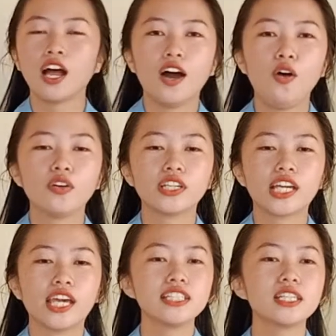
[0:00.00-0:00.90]

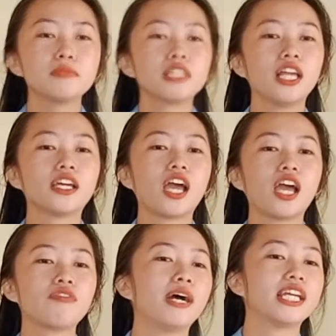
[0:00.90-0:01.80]
Okay, so
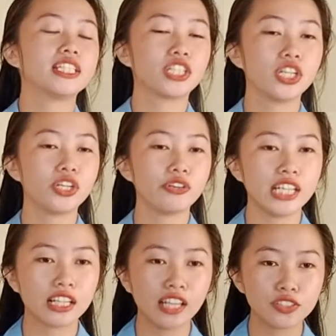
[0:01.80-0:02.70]
everybody's
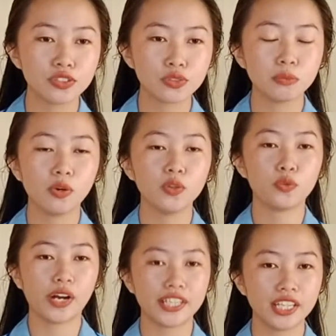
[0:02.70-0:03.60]
checked home
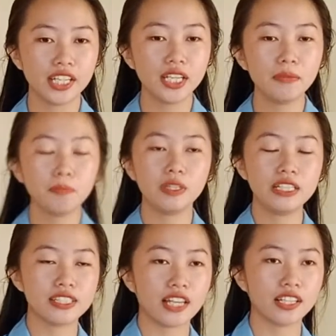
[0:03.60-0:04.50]
already.
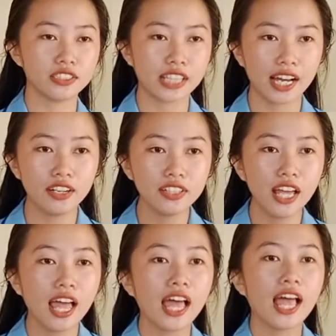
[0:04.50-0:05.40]
Salad done.
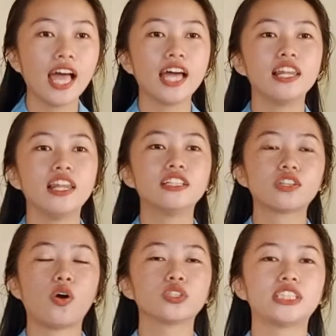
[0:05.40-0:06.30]
And let's
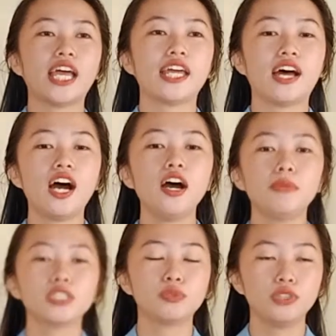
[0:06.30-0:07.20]
all stand up
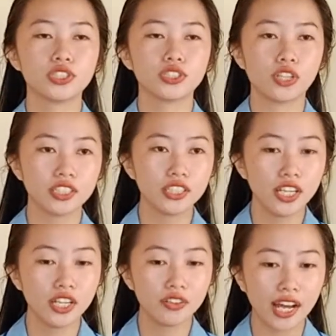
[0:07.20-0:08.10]
to start the
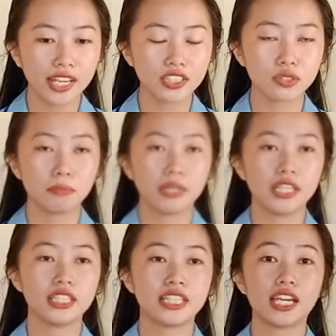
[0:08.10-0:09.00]
day right.
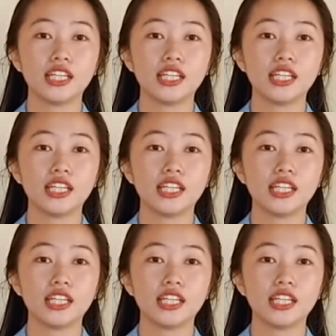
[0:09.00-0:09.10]
Meditate